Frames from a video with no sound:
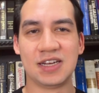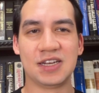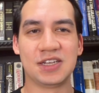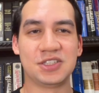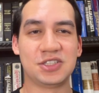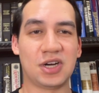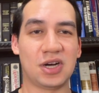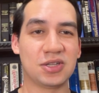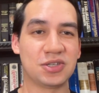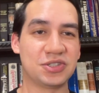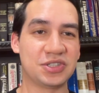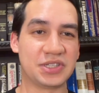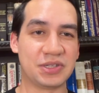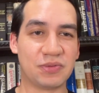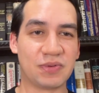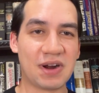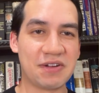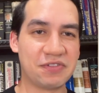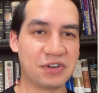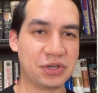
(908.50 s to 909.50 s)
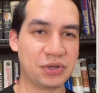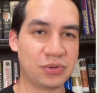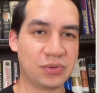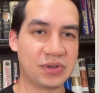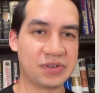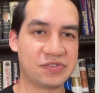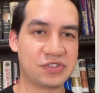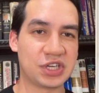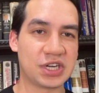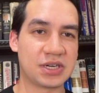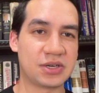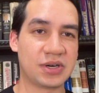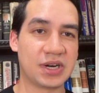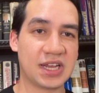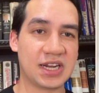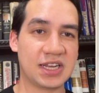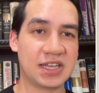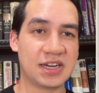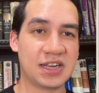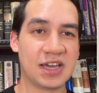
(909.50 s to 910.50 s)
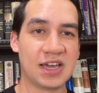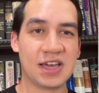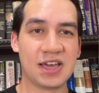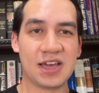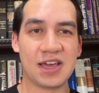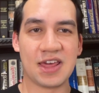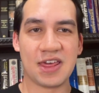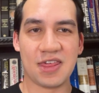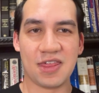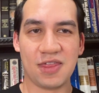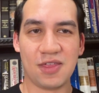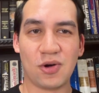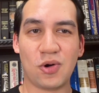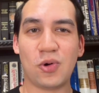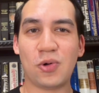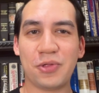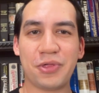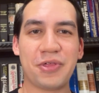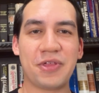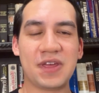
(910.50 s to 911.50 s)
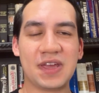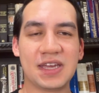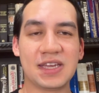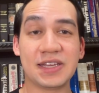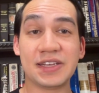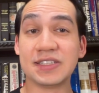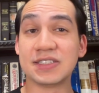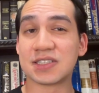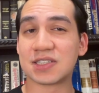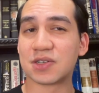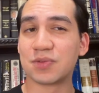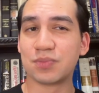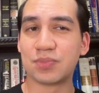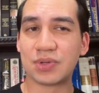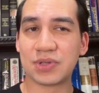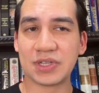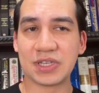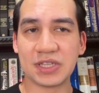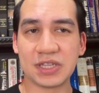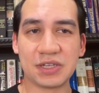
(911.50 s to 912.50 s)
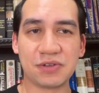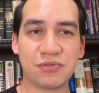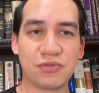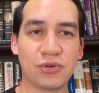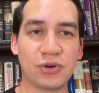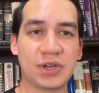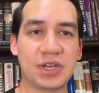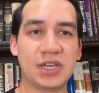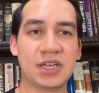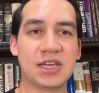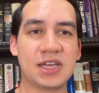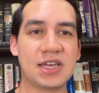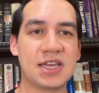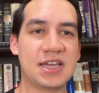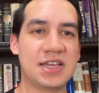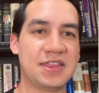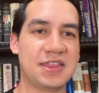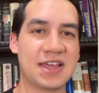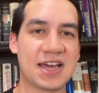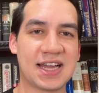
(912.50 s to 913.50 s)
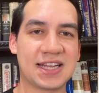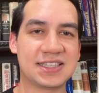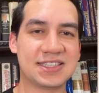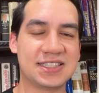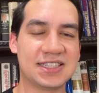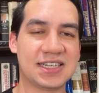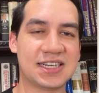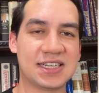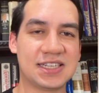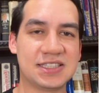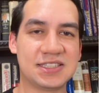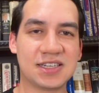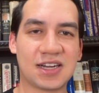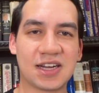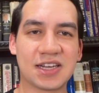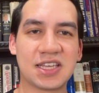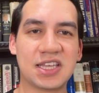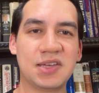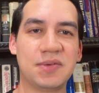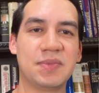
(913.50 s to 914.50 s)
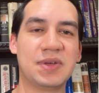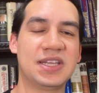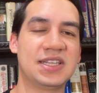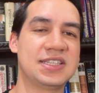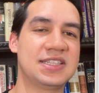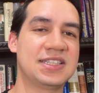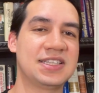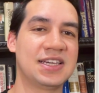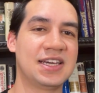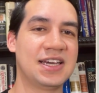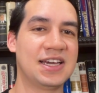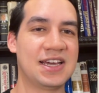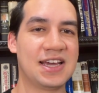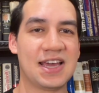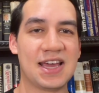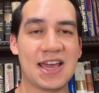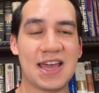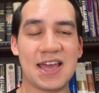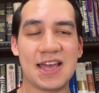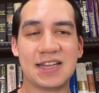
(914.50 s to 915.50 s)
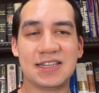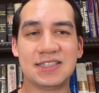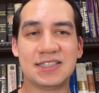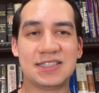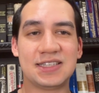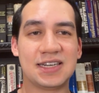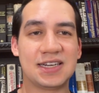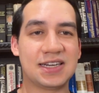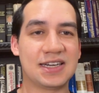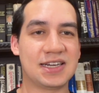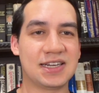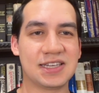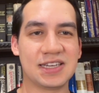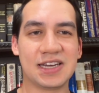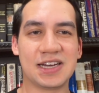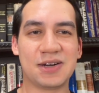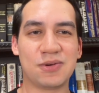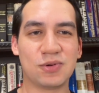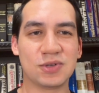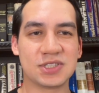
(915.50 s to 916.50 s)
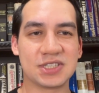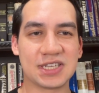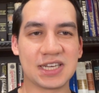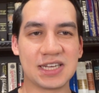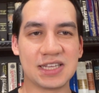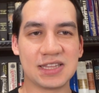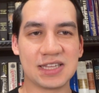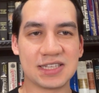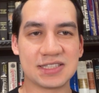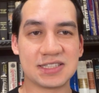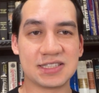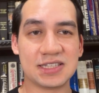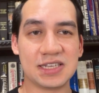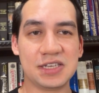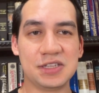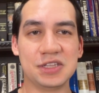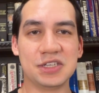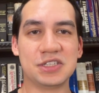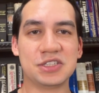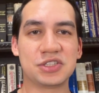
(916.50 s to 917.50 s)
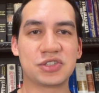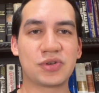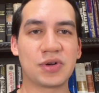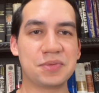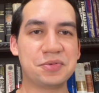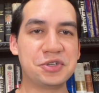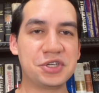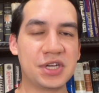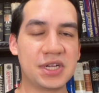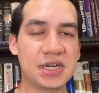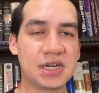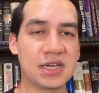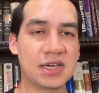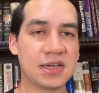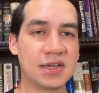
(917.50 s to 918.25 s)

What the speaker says: in revenue we've generated. The whole thing is completely free in that document. And yeah, once again, that's in the description.